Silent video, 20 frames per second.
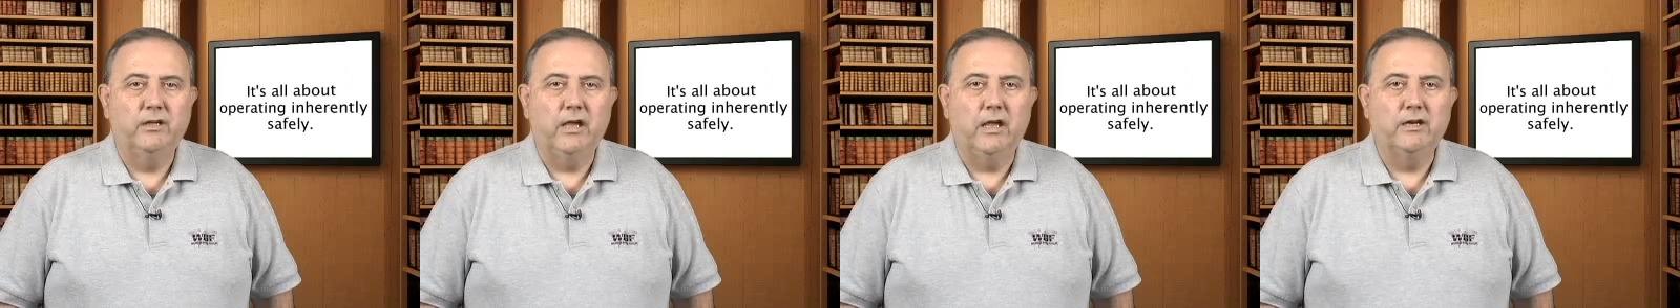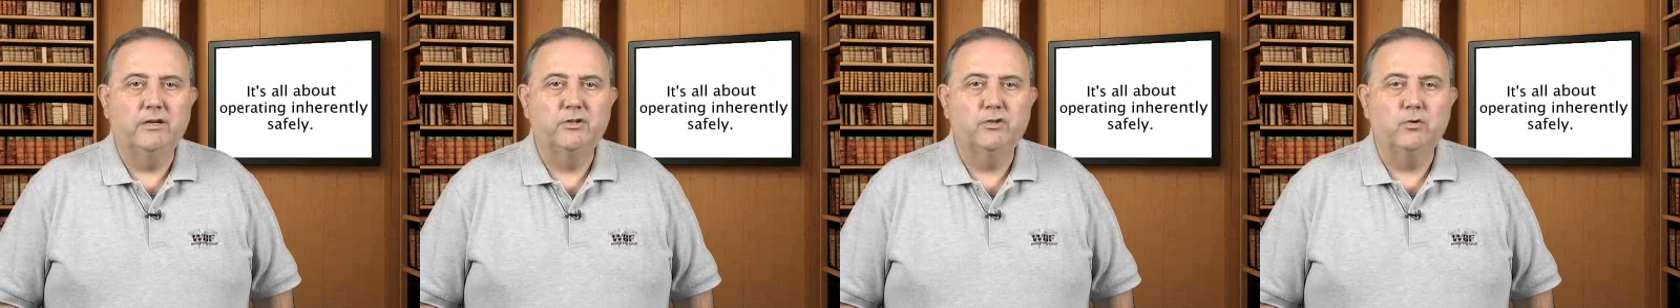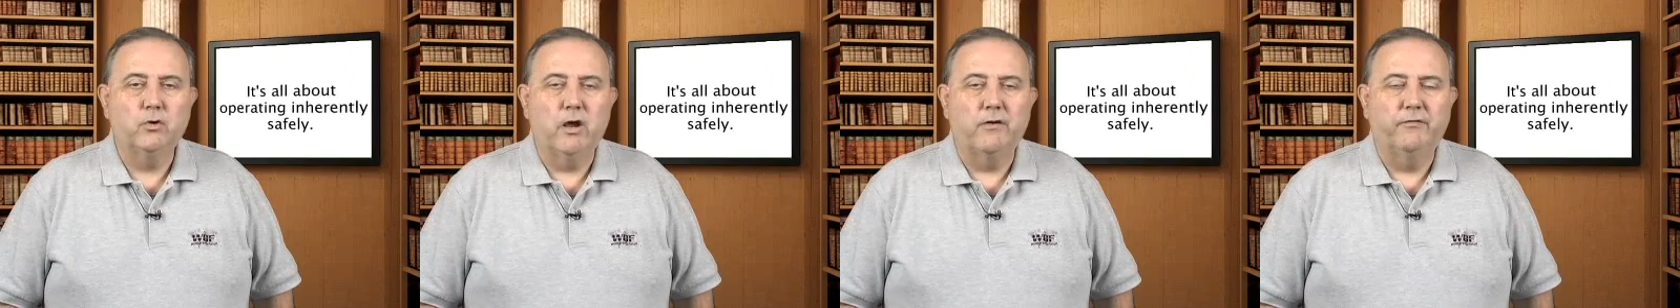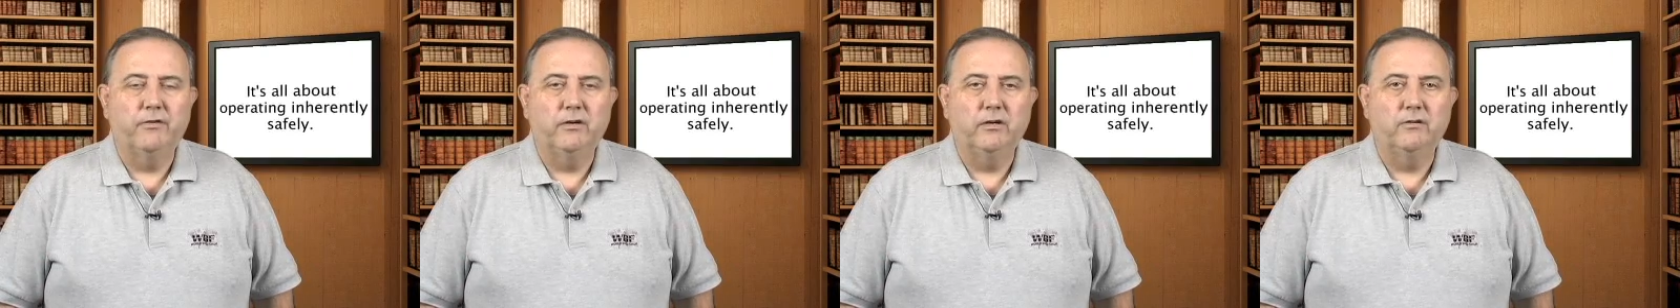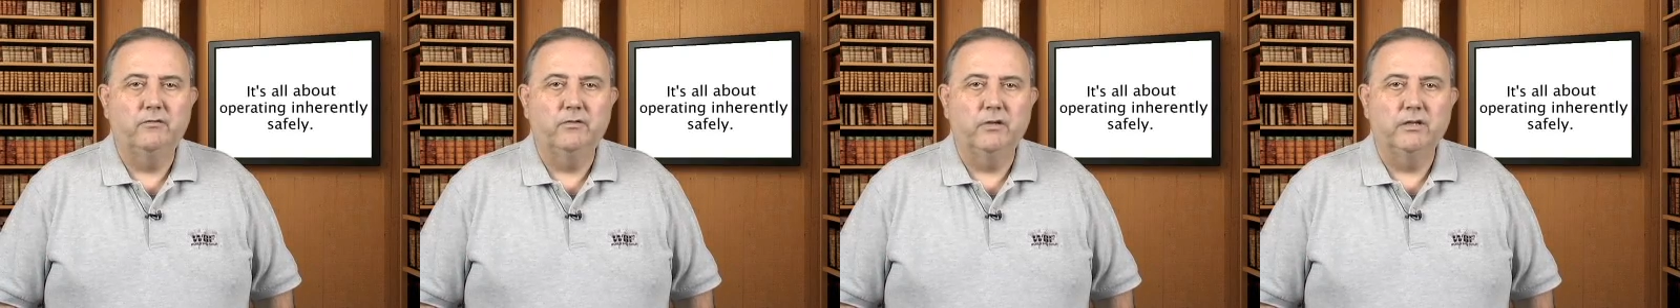
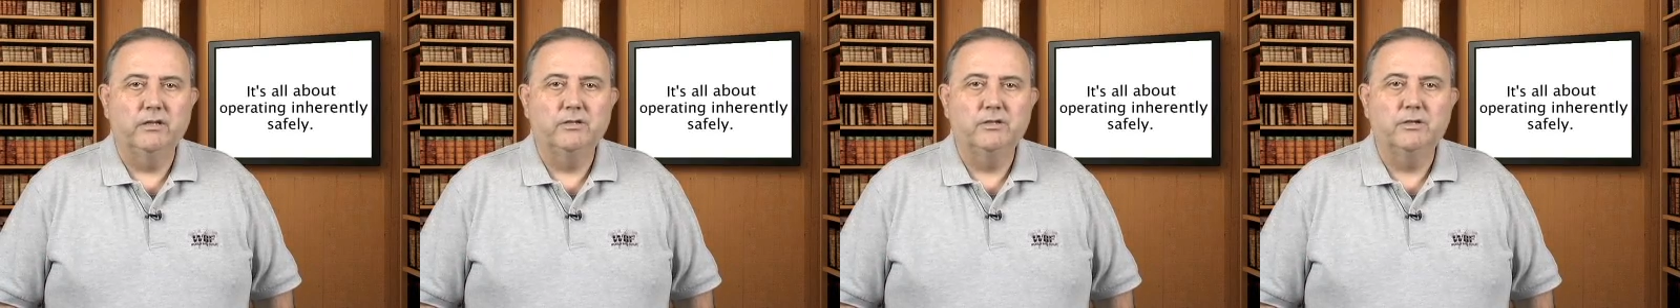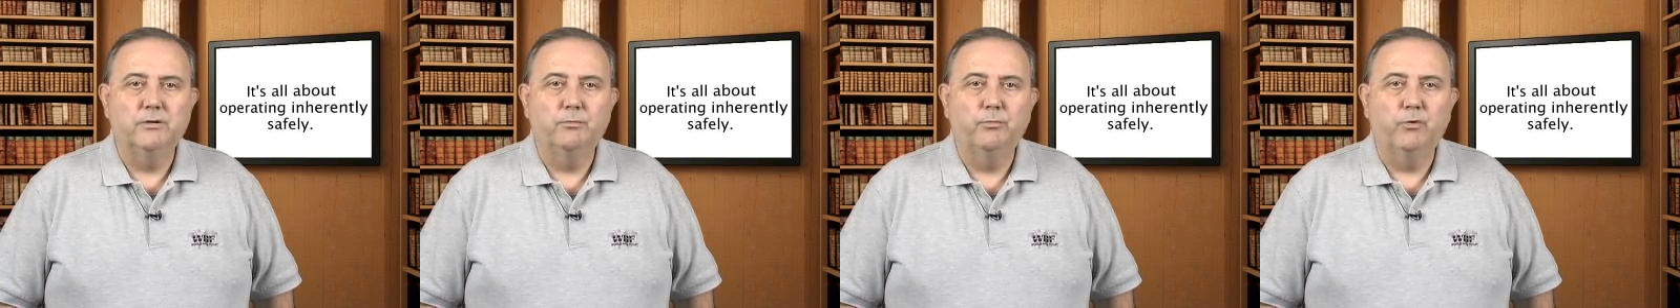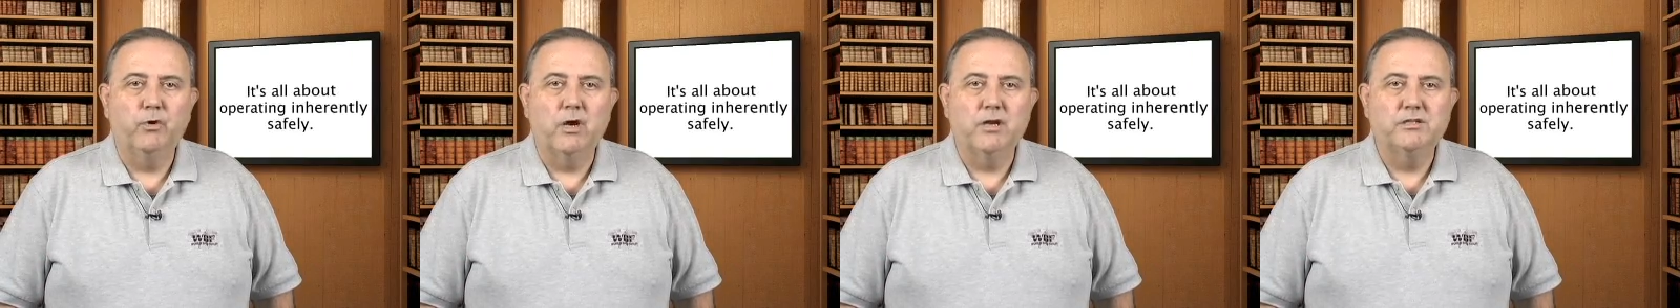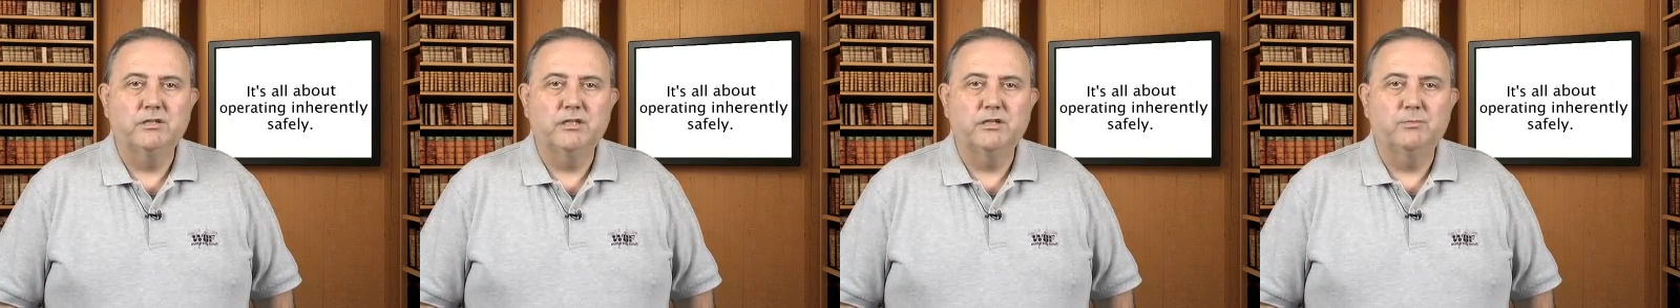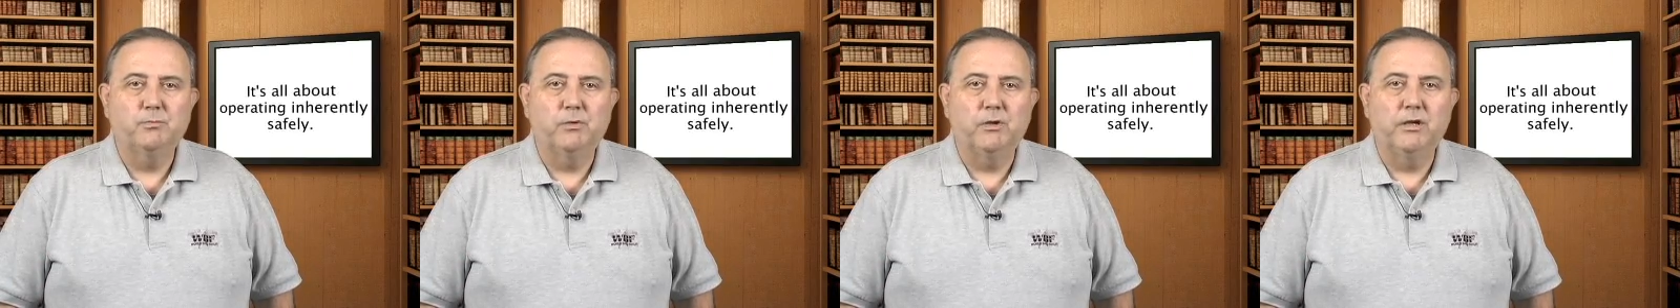catastrophic events in
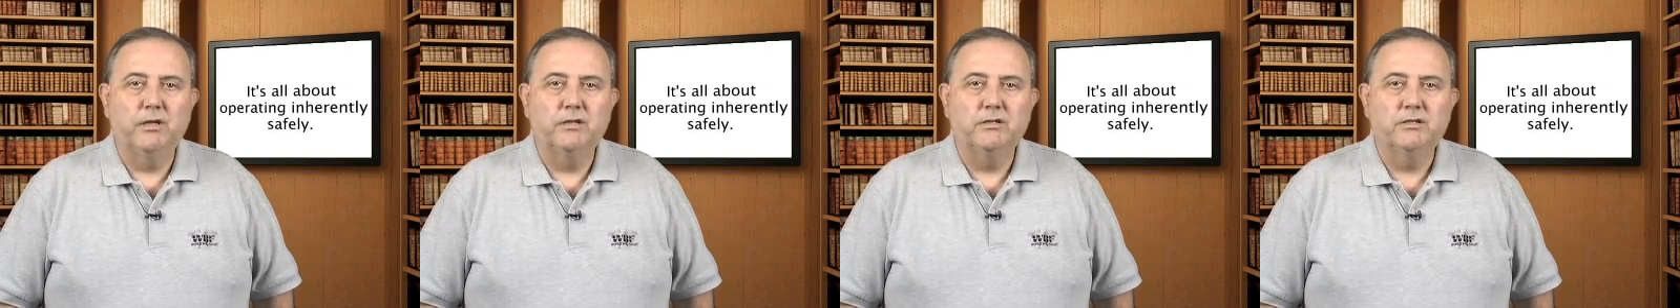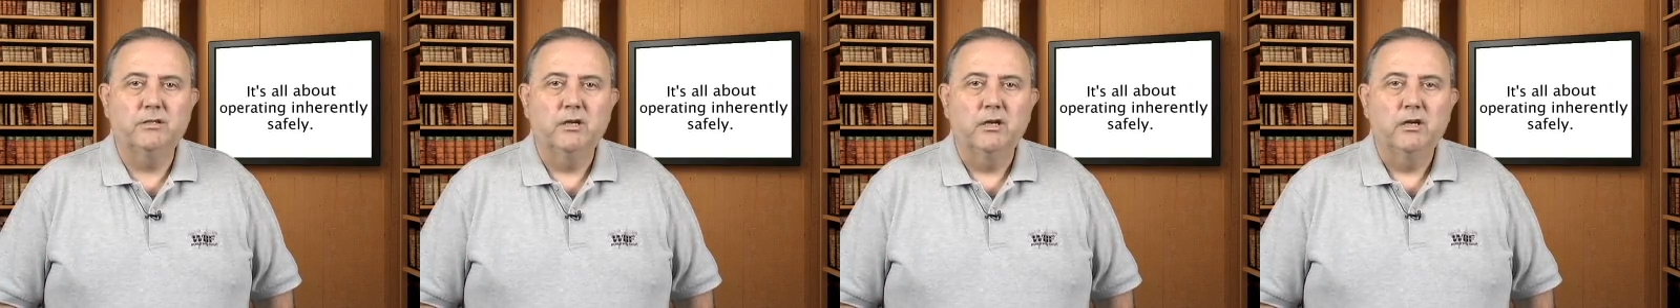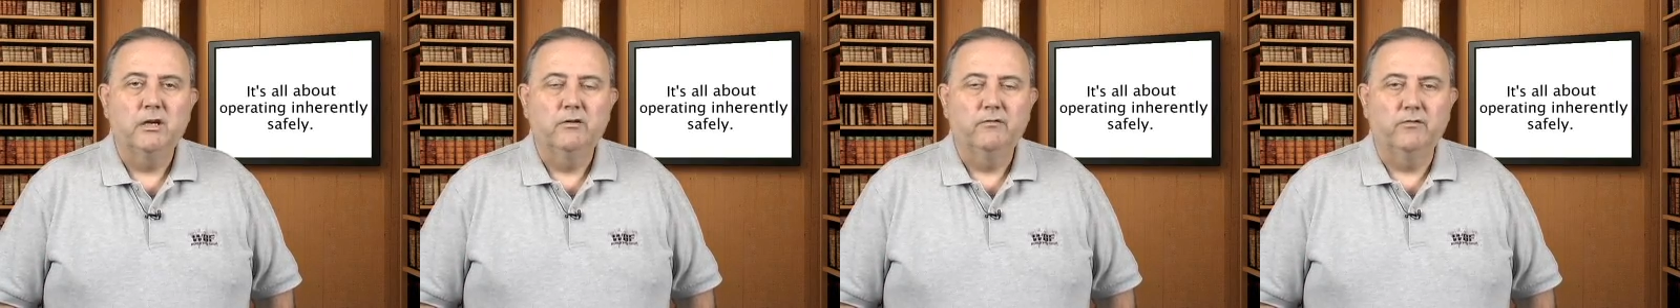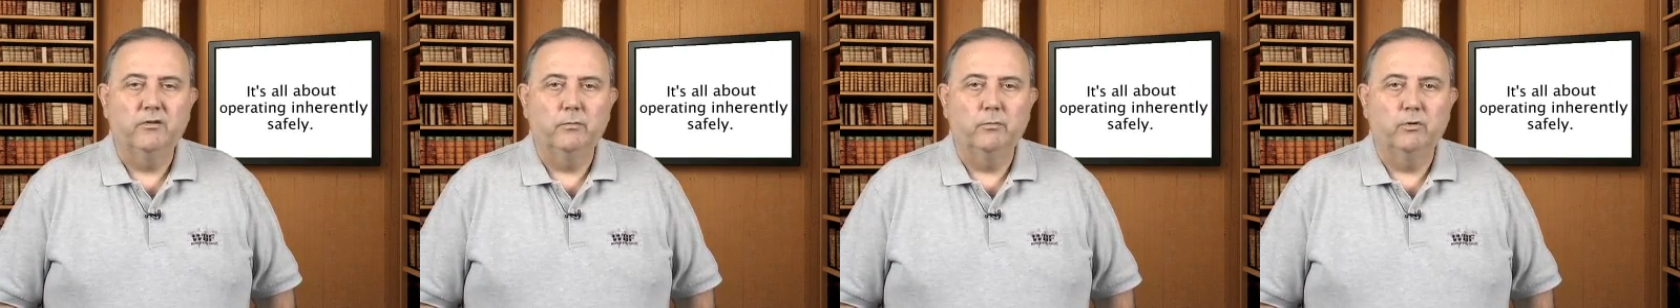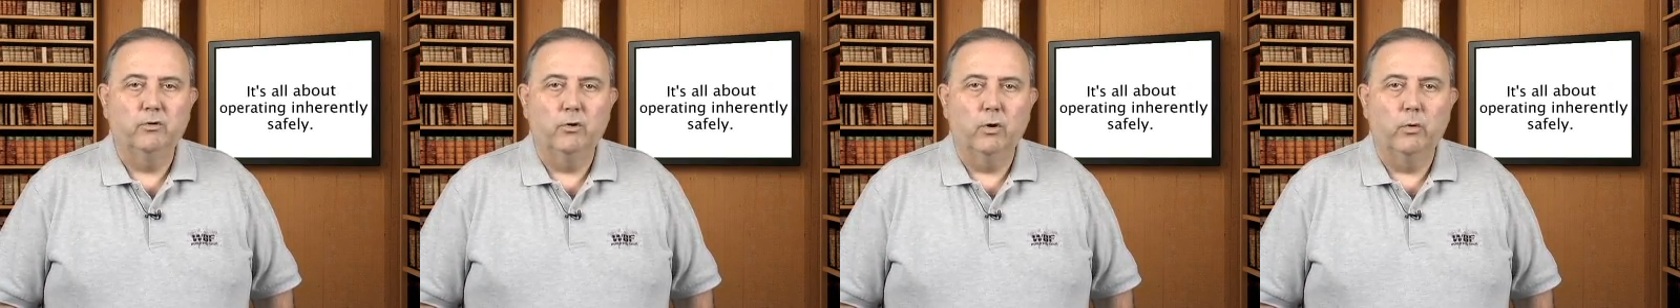process plants
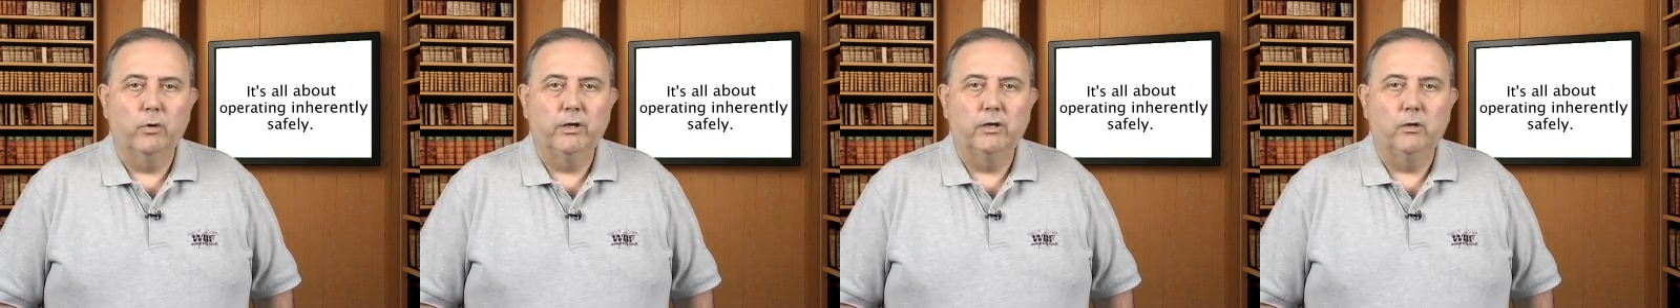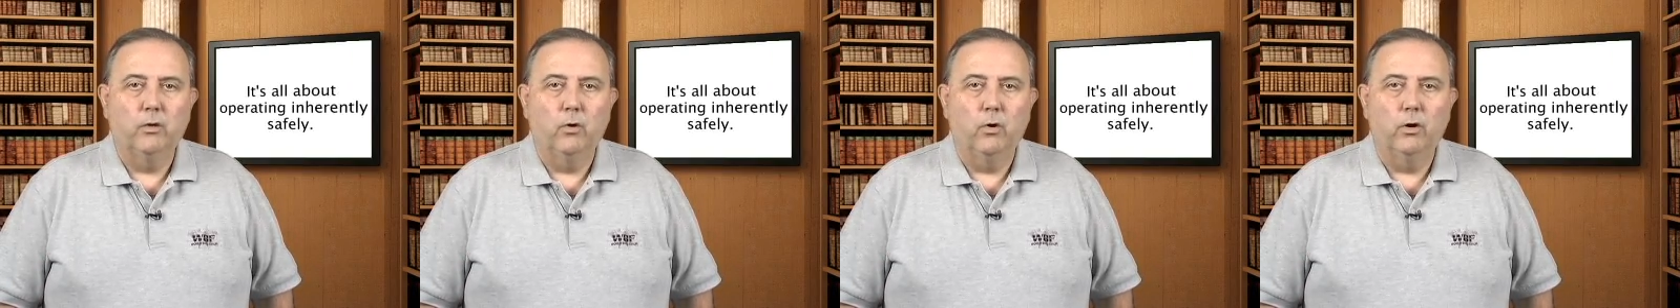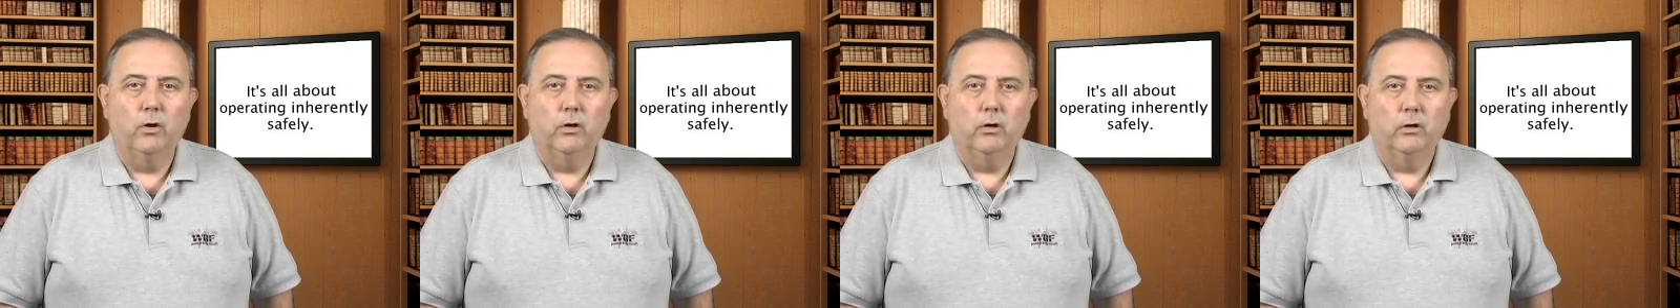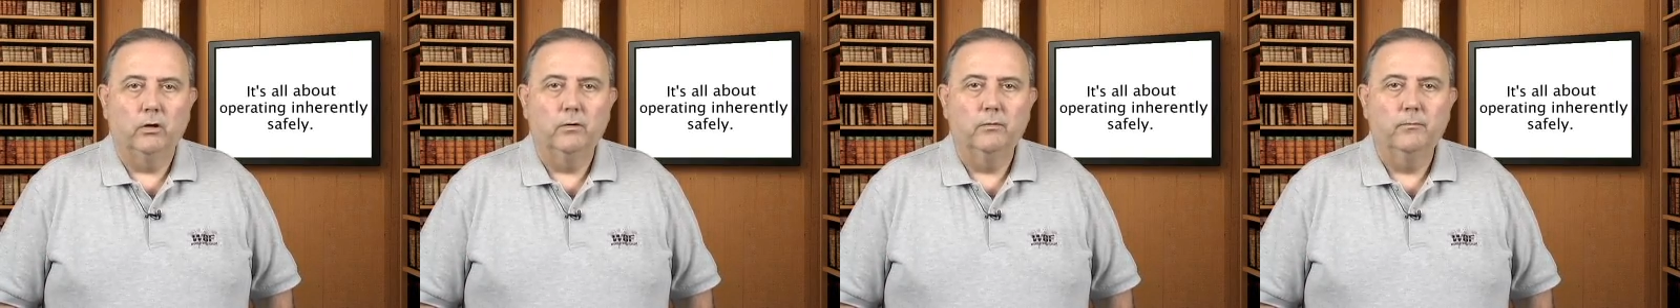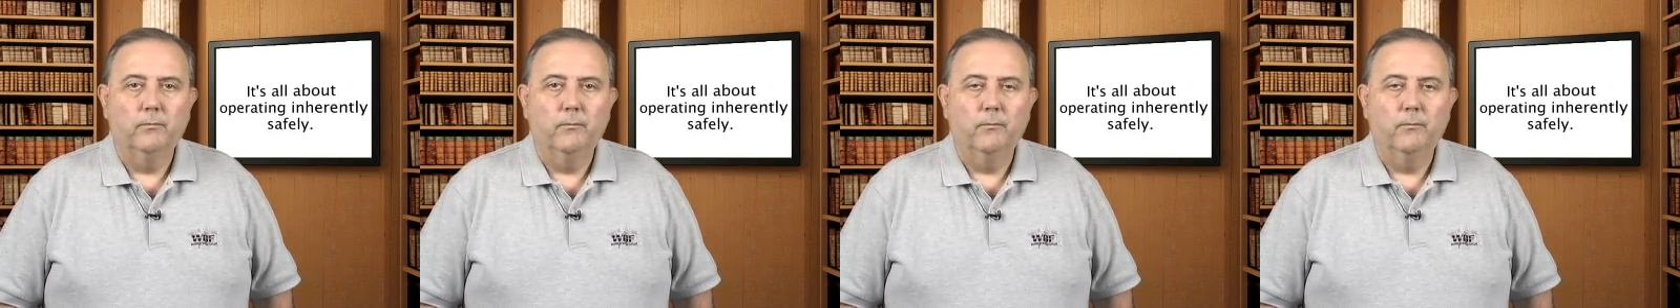from growing longer.